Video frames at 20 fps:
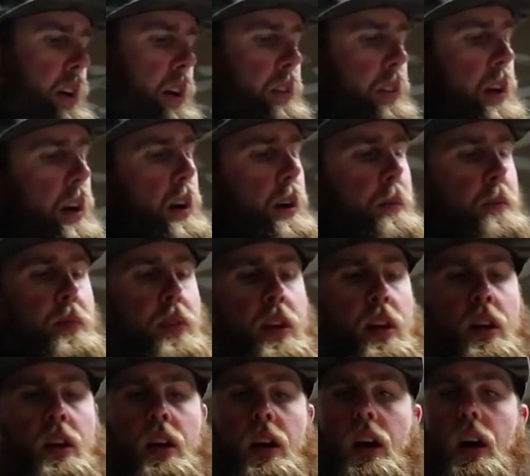down there
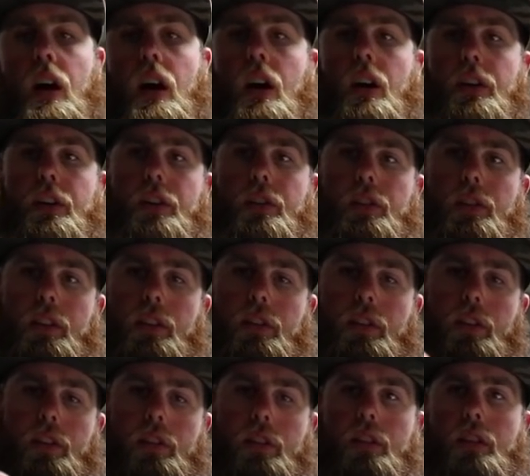all you're
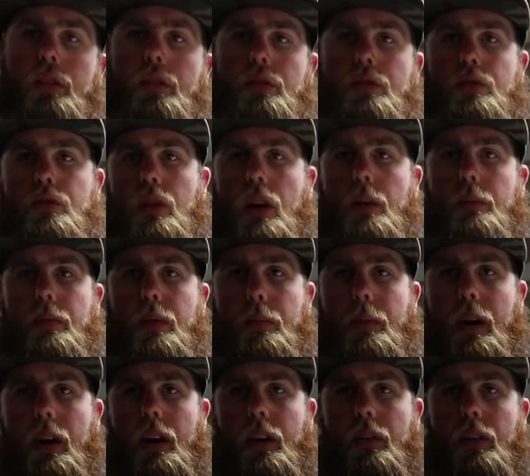literally going to do is drop the
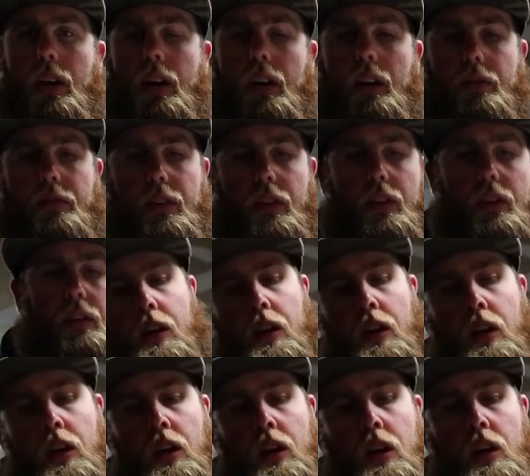bearing right off there
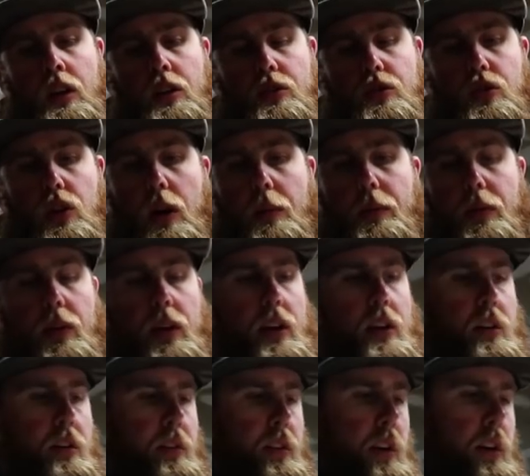drop it
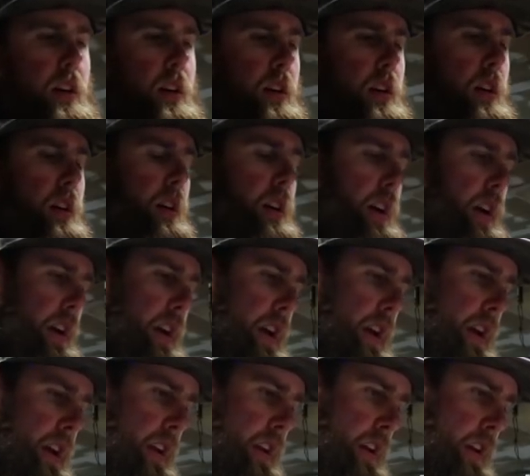right on there
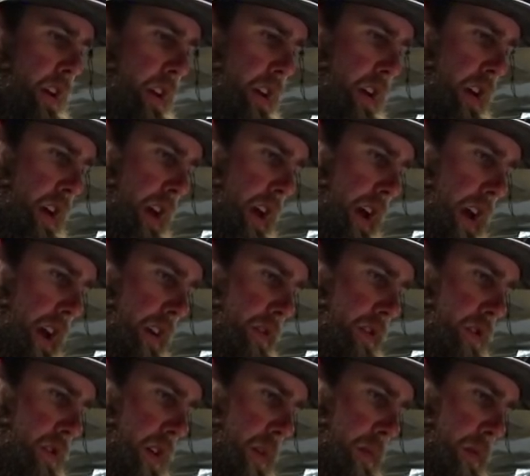again half
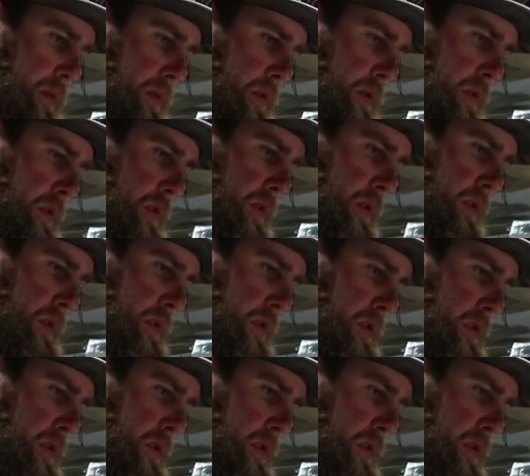a drop of oil